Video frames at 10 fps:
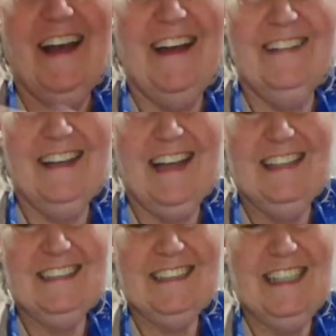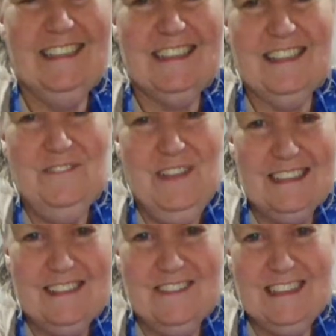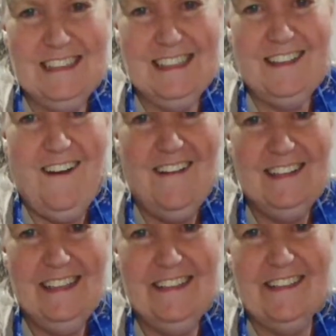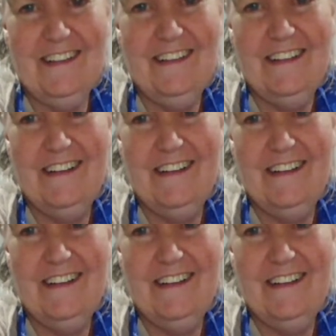All right, guys. Thanks so much. We'll see you all later.